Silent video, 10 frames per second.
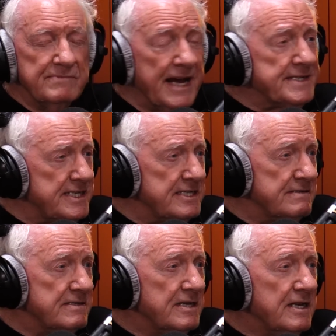Cassian
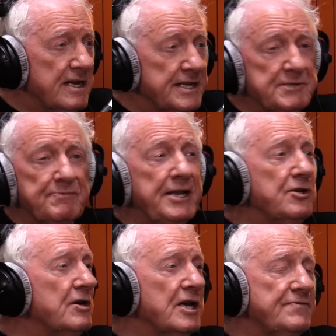and spread it
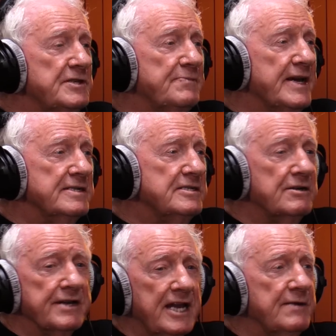all over the place.
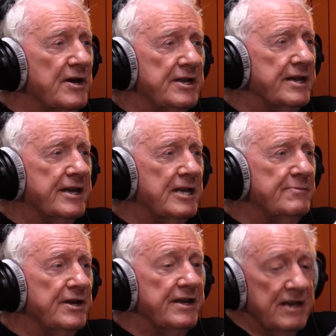Get them on
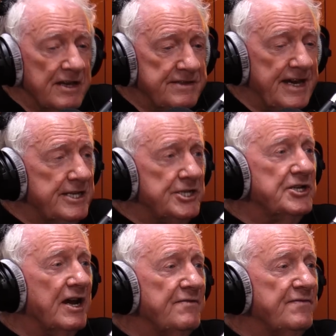it. Then
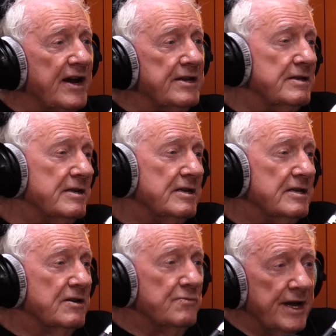try and find
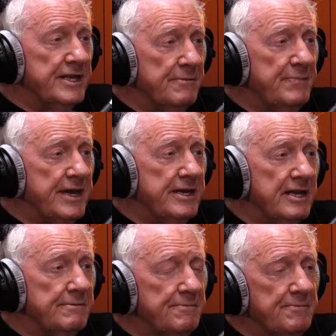where they'll pick it
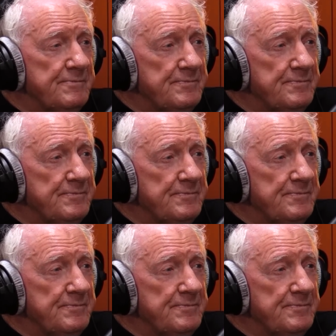up. What